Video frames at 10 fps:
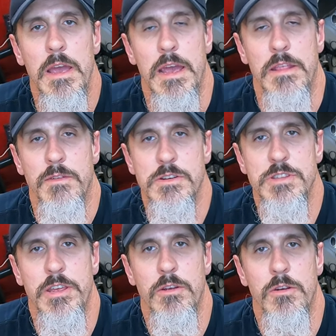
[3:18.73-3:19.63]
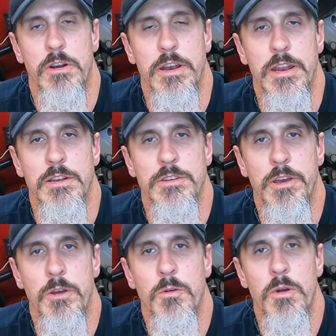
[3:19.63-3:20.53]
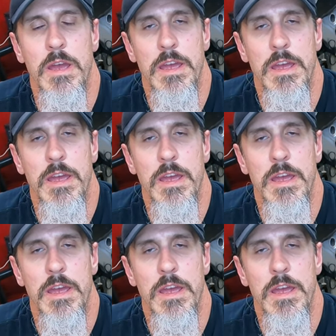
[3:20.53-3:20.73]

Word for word: And the first thing you're going to need to do